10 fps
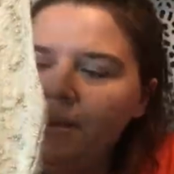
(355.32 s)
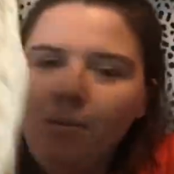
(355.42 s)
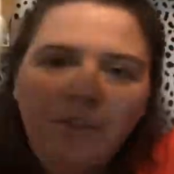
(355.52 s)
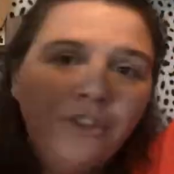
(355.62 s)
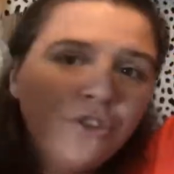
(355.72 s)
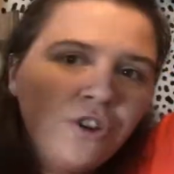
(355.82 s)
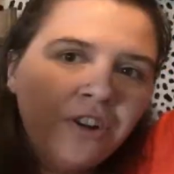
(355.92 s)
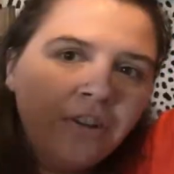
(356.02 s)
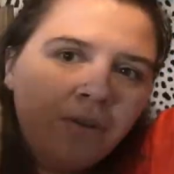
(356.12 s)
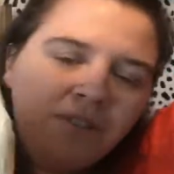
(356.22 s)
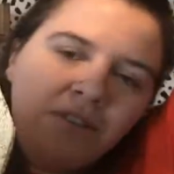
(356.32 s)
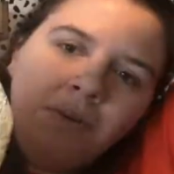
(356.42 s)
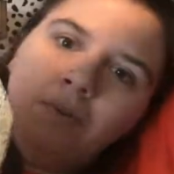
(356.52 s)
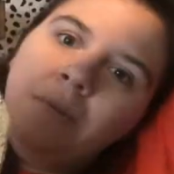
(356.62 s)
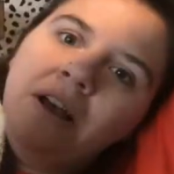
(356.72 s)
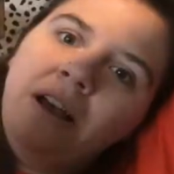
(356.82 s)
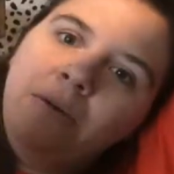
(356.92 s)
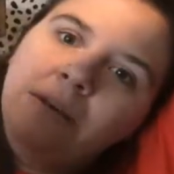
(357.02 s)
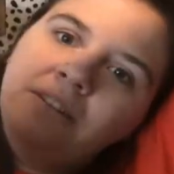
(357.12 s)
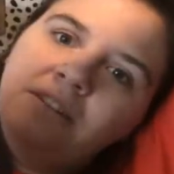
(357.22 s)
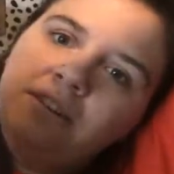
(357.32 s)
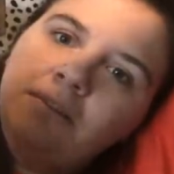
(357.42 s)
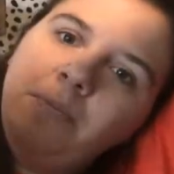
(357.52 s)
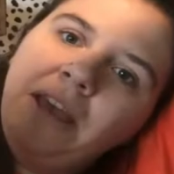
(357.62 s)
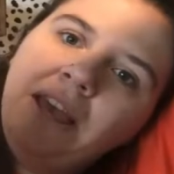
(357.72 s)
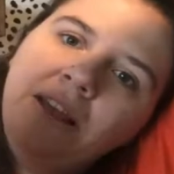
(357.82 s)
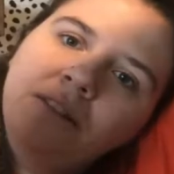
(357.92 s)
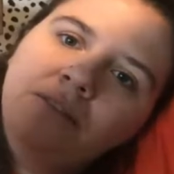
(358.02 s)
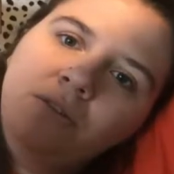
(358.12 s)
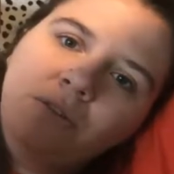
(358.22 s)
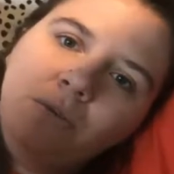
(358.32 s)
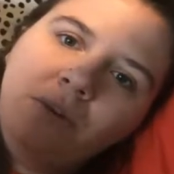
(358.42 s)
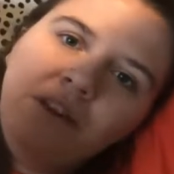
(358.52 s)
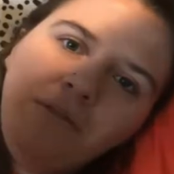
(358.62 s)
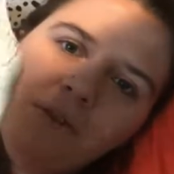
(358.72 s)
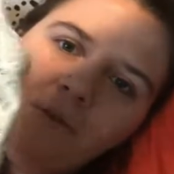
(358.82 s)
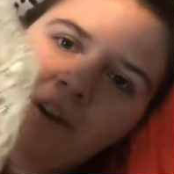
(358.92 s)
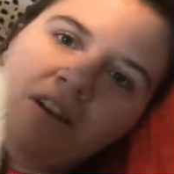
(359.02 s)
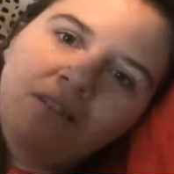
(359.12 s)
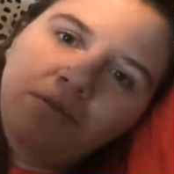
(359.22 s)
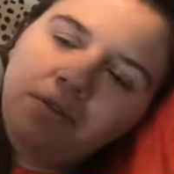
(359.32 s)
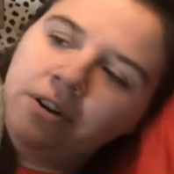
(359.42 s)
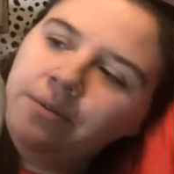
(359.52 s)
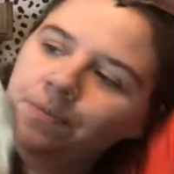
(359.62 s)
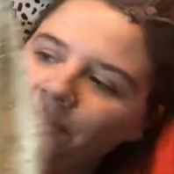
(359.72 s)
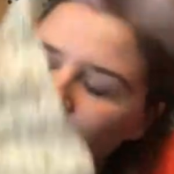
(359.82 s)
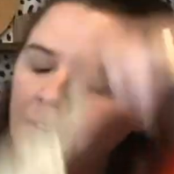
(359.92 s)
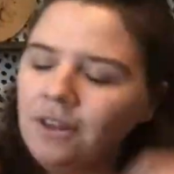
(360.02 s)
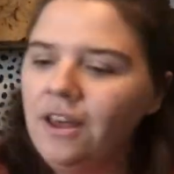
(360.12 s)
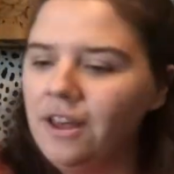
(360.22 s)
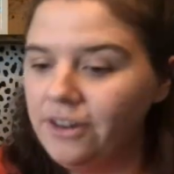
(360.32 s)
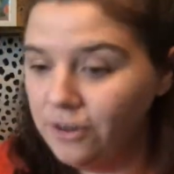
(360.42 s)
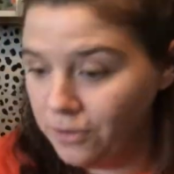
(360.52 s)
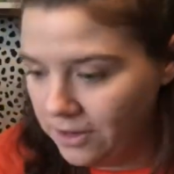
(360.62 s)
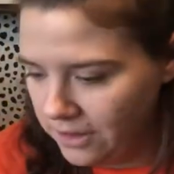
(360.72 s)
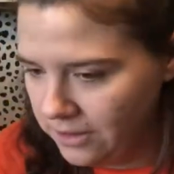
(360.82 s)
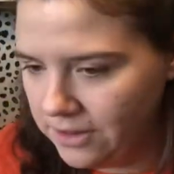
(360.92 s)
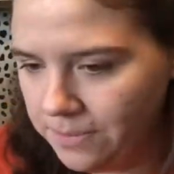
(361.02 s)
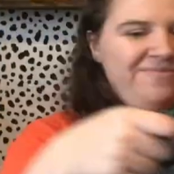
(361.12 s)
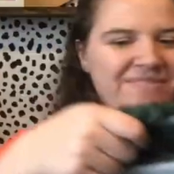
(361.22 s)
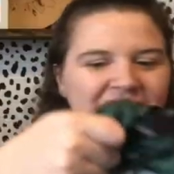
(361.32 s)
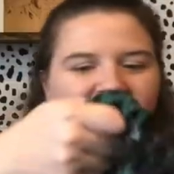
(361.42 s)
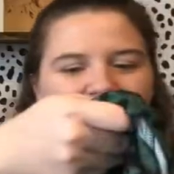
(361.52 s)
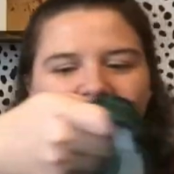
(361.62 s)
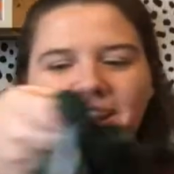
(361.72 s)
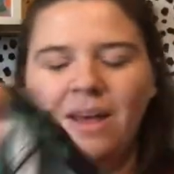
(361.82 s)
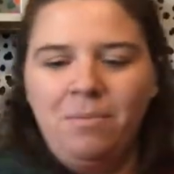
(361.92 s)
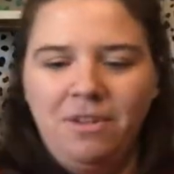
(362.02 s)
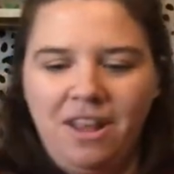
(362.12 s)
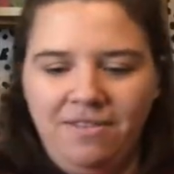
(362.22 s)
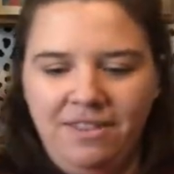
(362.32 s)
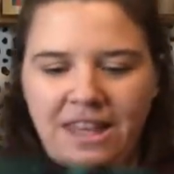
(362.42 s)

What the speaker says: with a skirt or some high-waisted pants or whatever you want for New Year's. Then I found a couple of